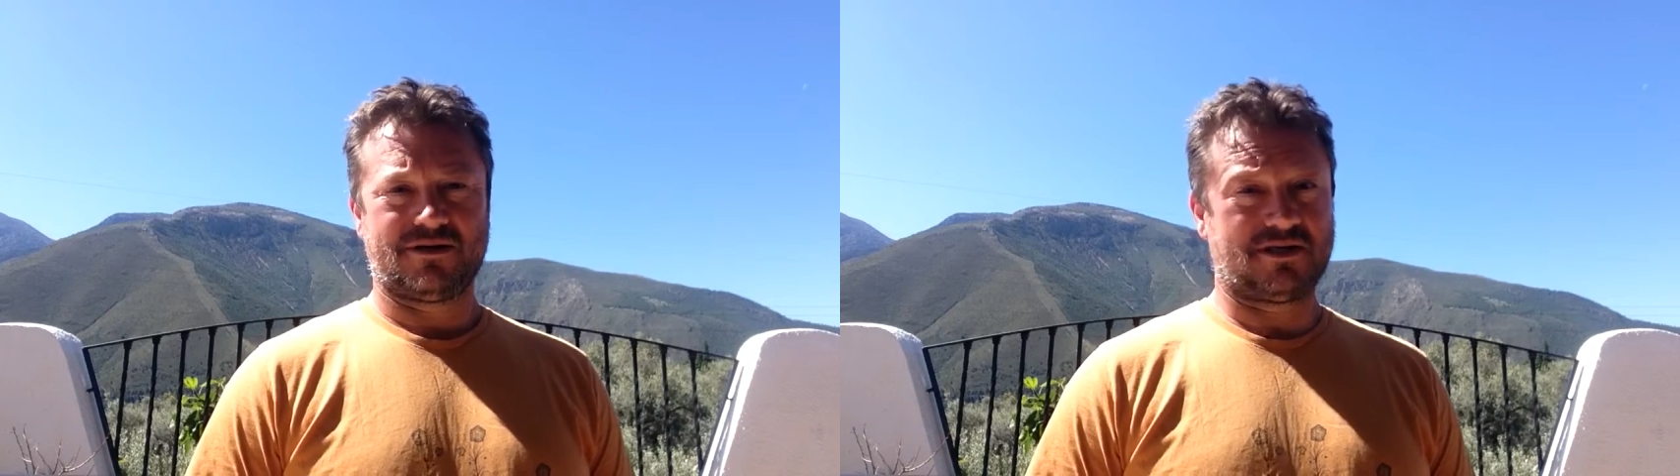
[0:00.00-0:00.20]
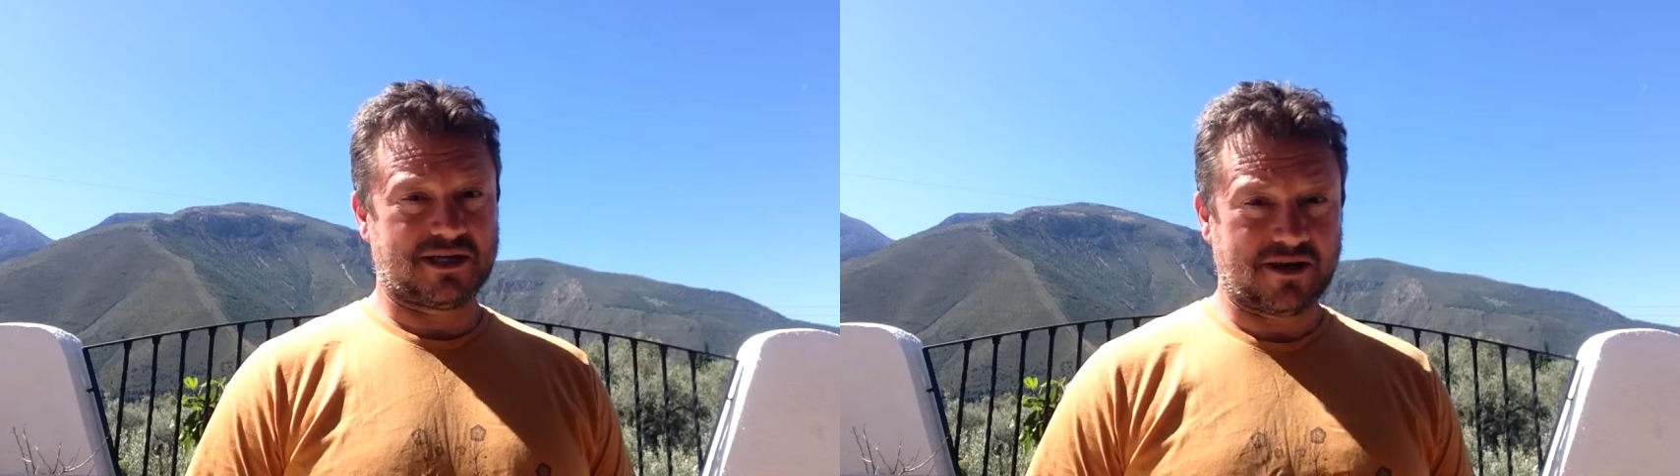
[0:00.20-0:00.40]

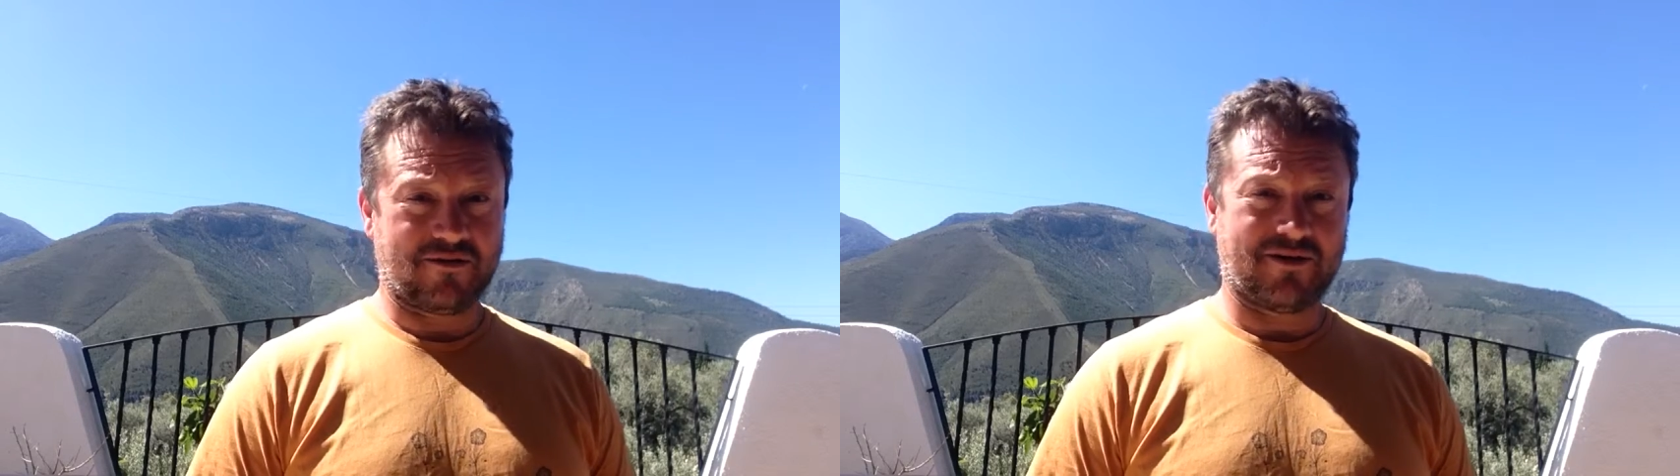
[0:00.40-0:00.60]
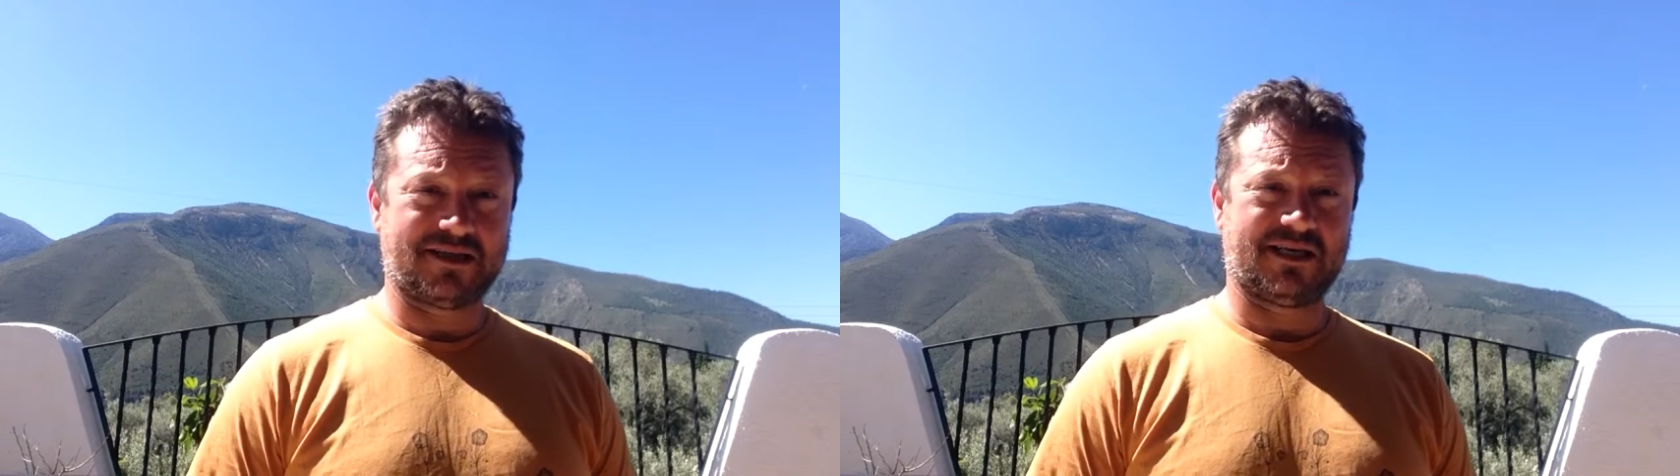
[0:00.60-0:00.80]

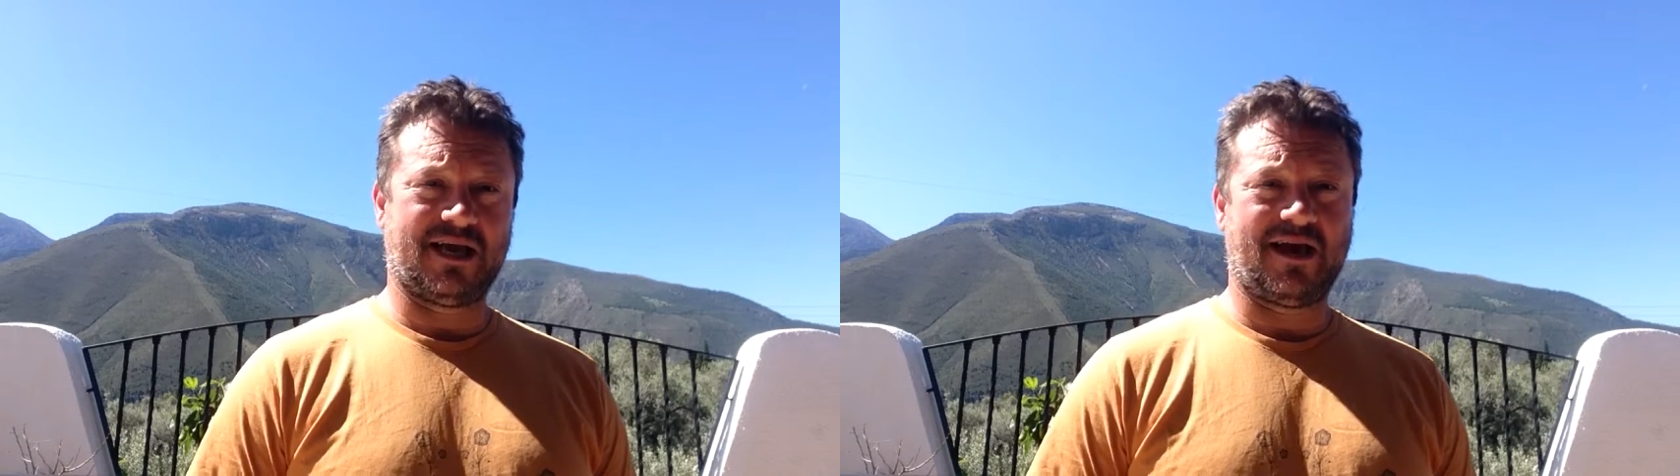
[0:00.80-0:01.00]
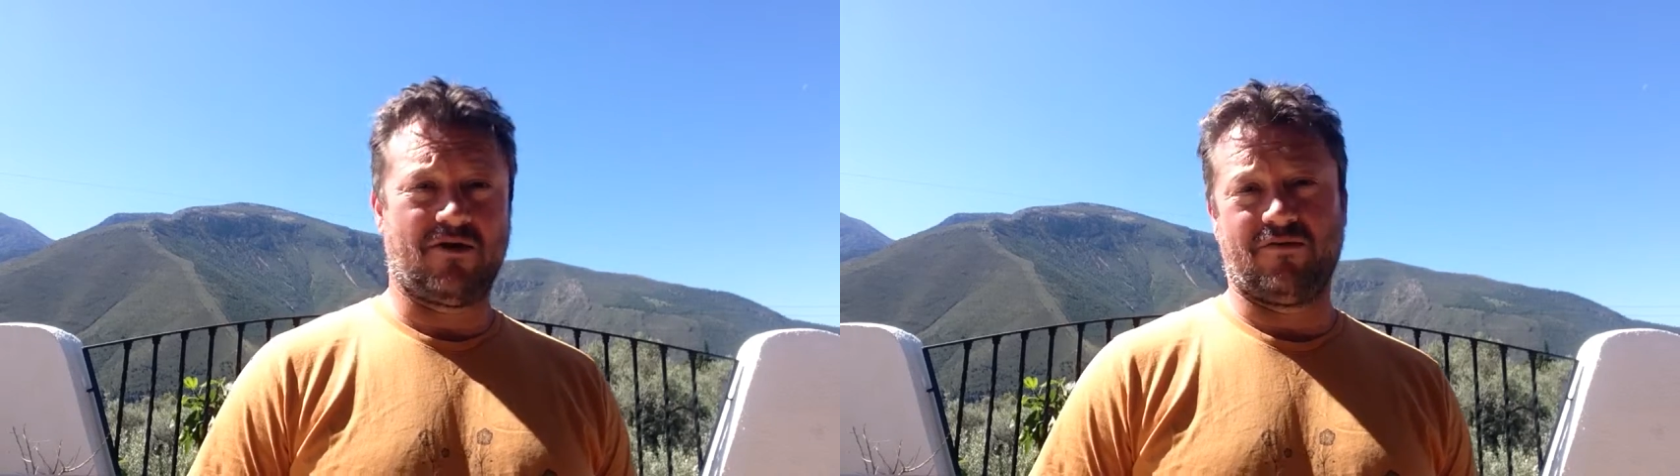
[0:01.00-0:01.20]
deteriorating
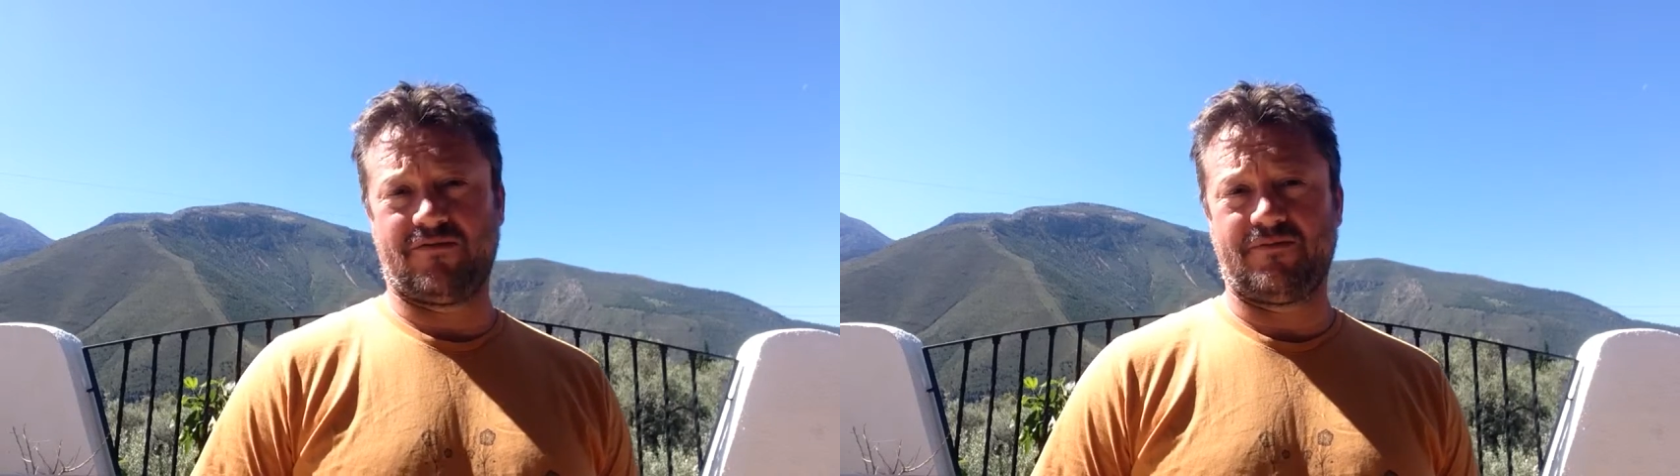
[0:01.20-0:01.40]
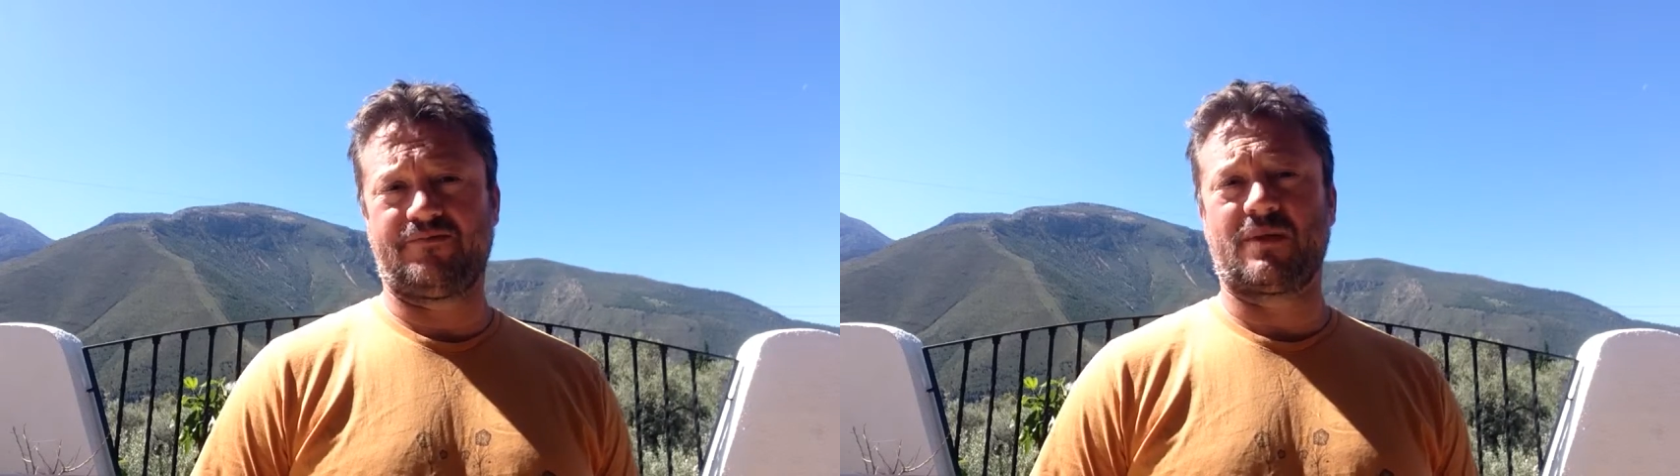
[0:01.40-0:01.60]
health